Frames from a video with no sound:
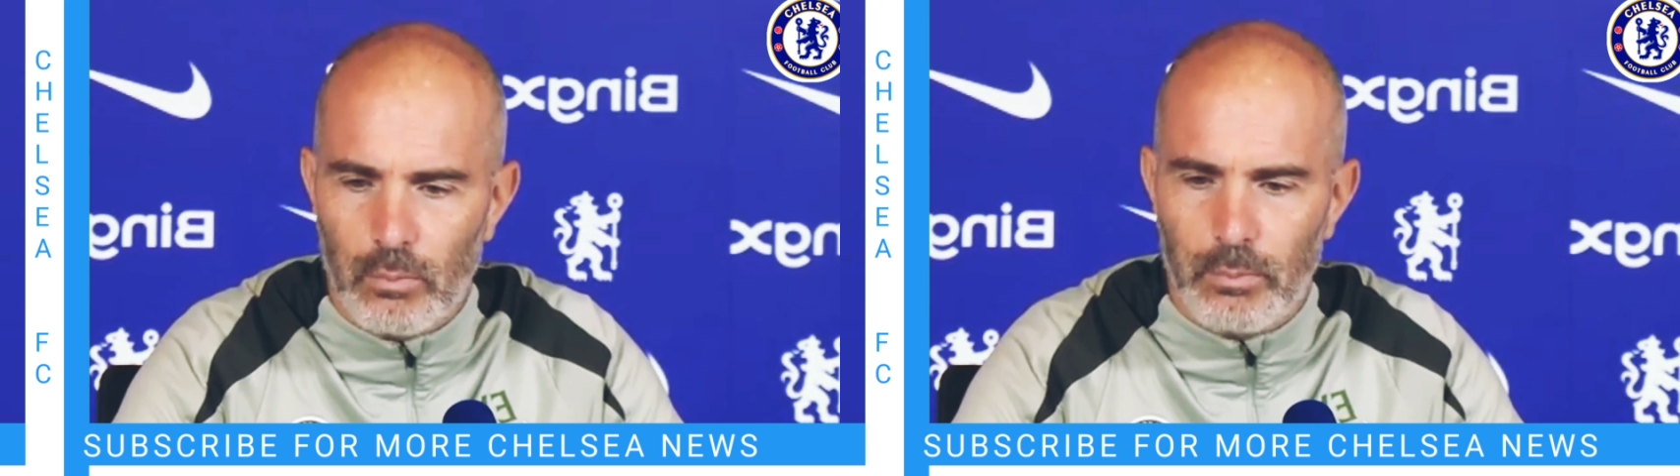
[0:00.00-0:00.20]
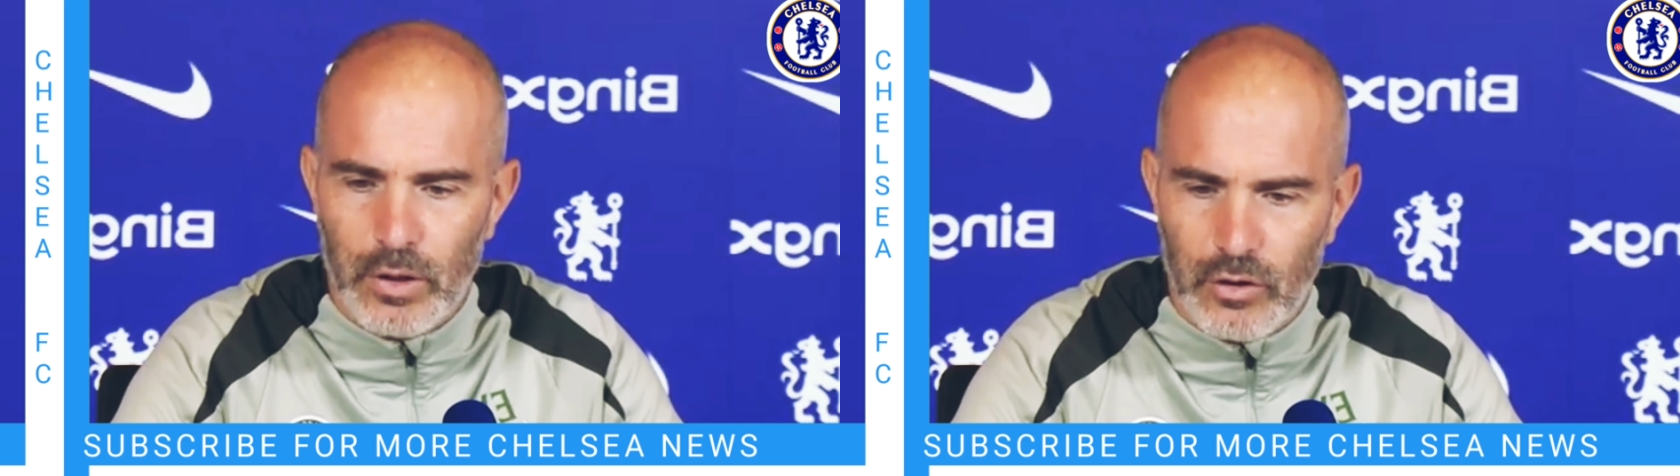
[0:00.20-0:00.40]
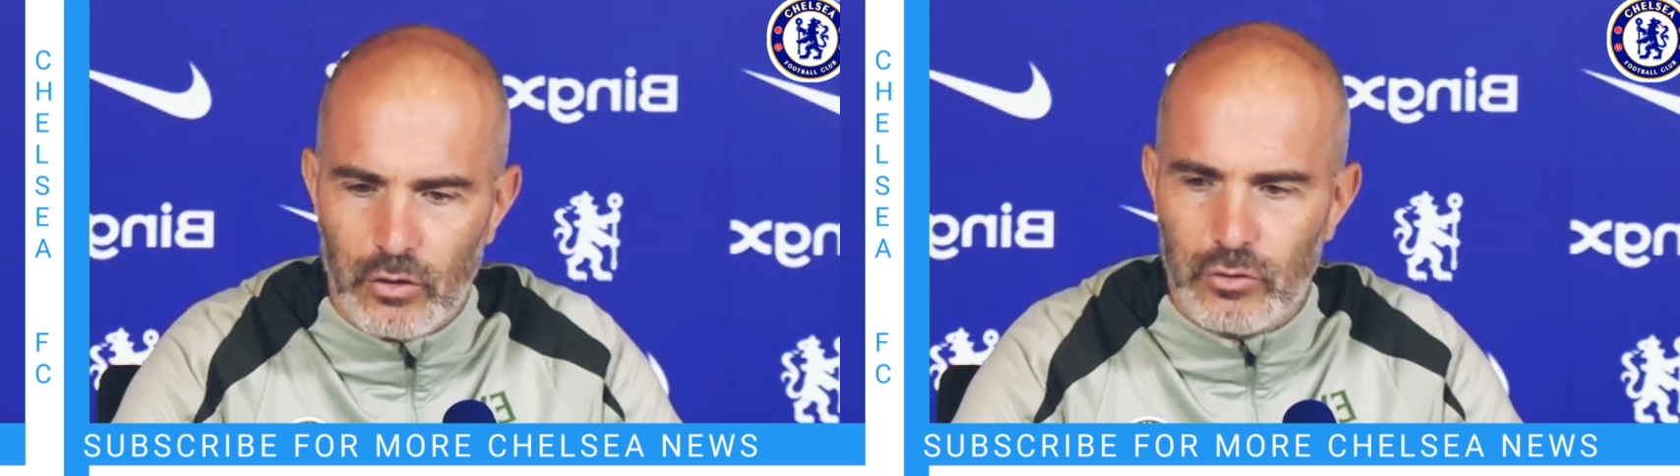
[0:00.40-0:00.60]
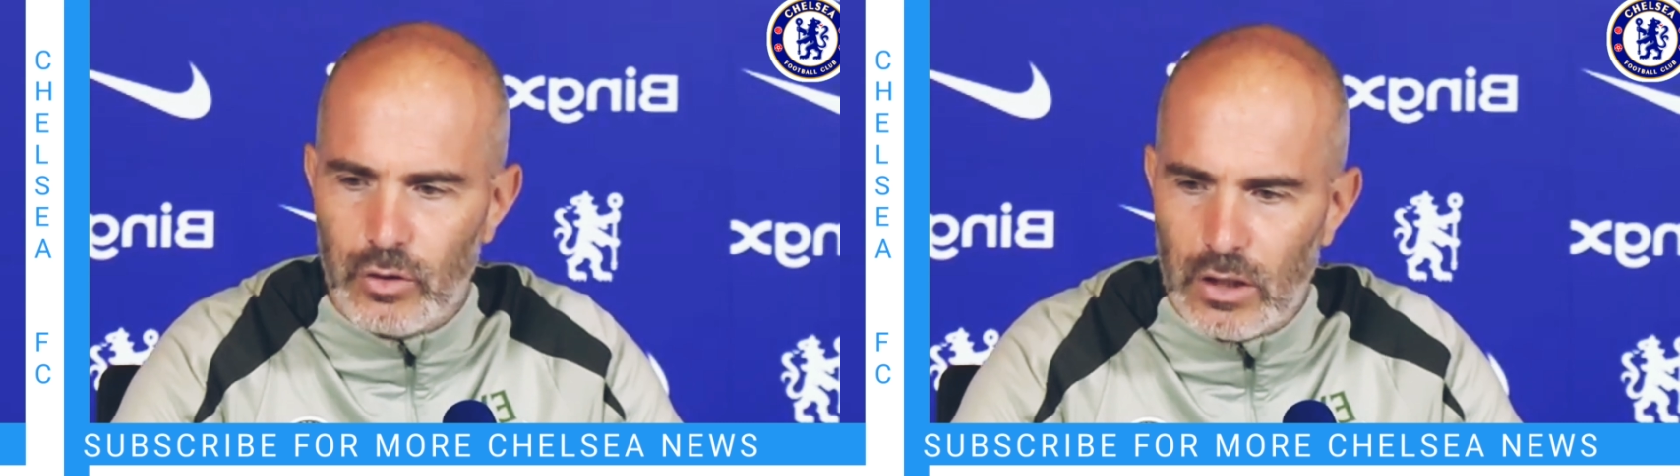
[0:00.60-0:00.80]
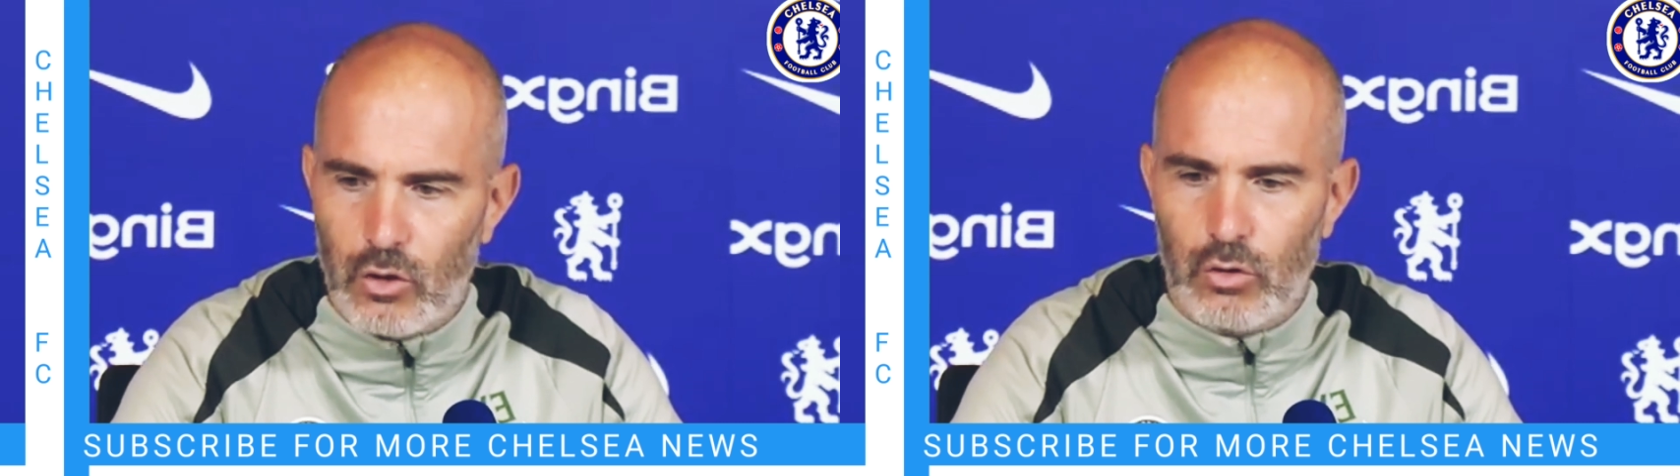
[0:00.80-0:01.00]
period,
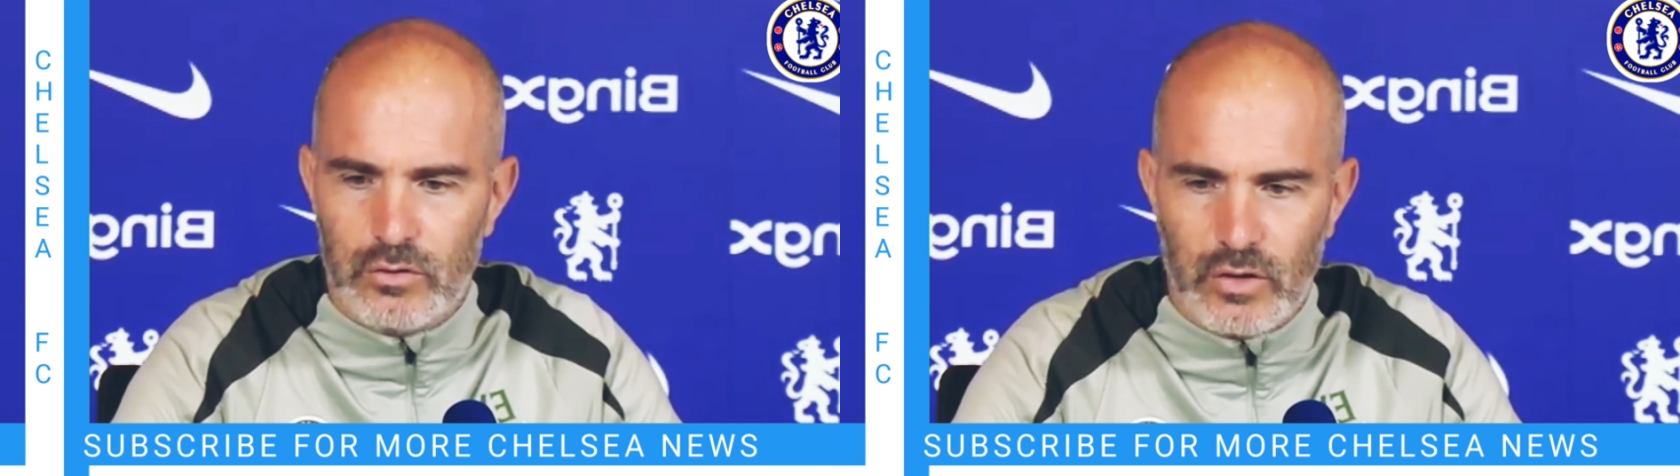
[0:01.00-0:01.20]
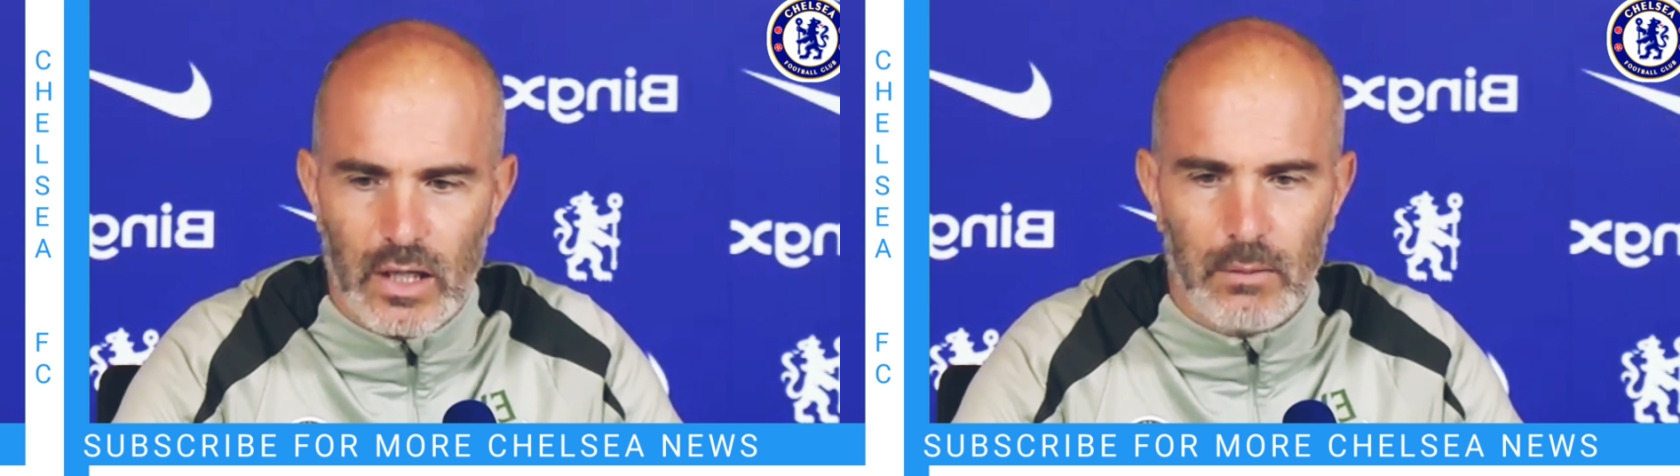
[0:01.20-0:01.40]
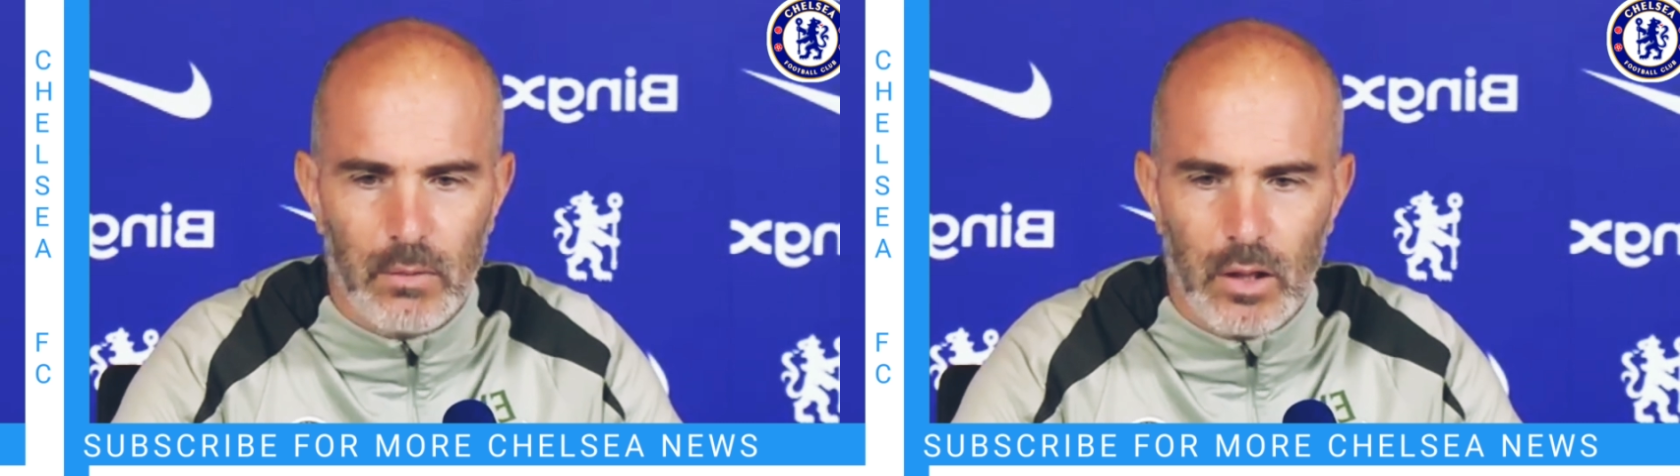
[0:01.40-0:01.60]
a long time,